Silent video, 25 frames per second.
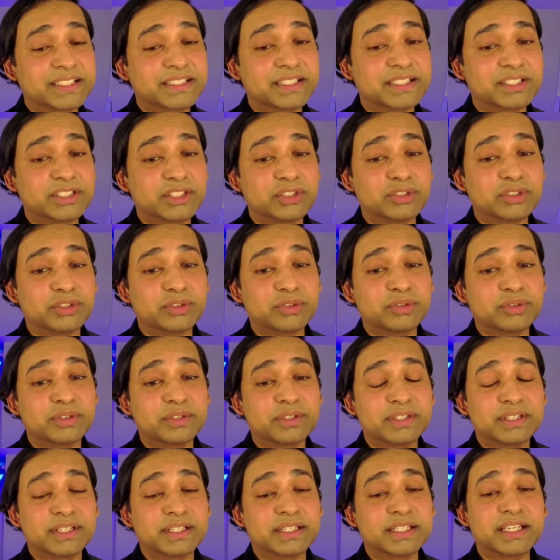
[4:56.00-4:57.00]
addicted
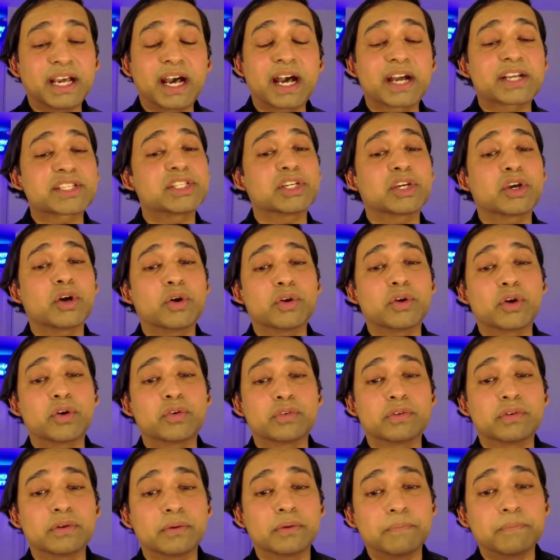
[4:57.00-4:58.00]
to the
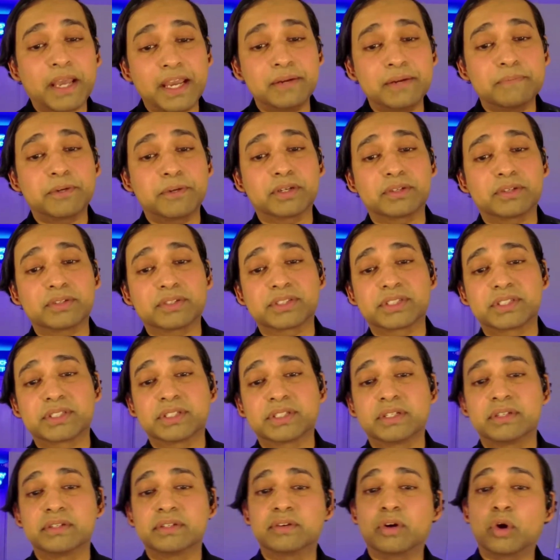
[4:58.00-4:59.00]
oxycodone pain
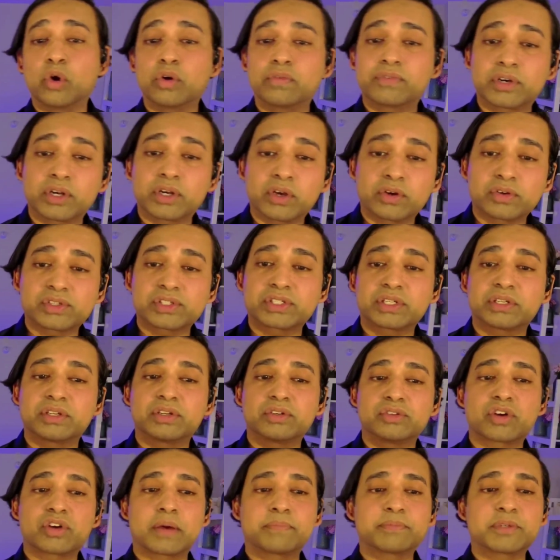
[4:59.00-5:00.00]
pills,
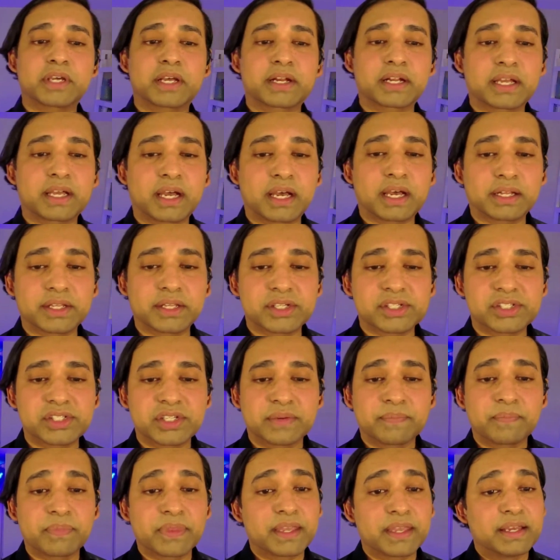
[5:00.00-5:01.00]
overdosed, dropped out of
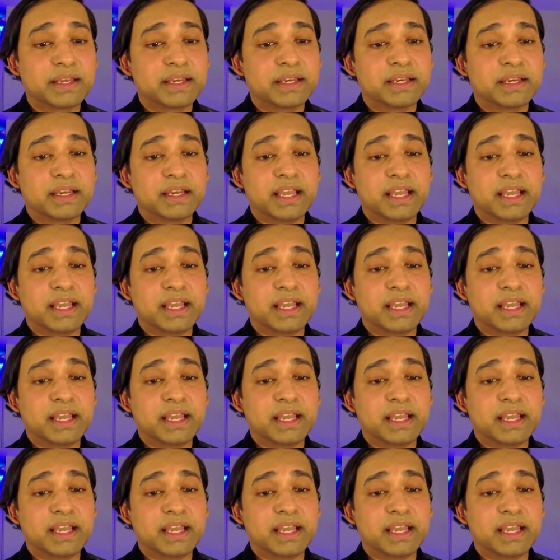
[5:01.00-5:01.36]
college.